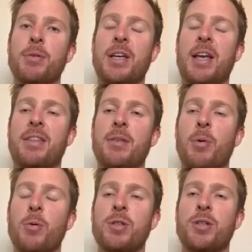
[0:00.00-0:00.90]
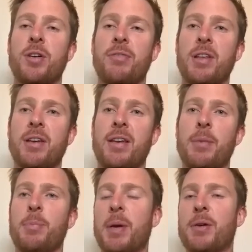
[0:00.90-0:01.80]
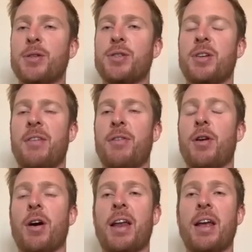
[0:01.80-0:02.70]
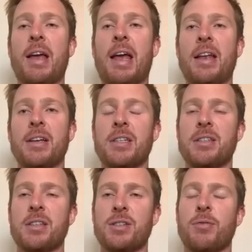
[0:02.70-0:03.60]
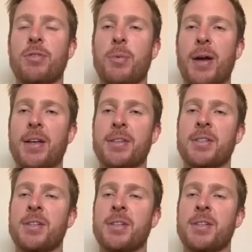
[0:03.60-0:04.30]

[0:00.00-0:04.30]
to get the ball to drift and dip, because if you're not getting any assistance off the wicket,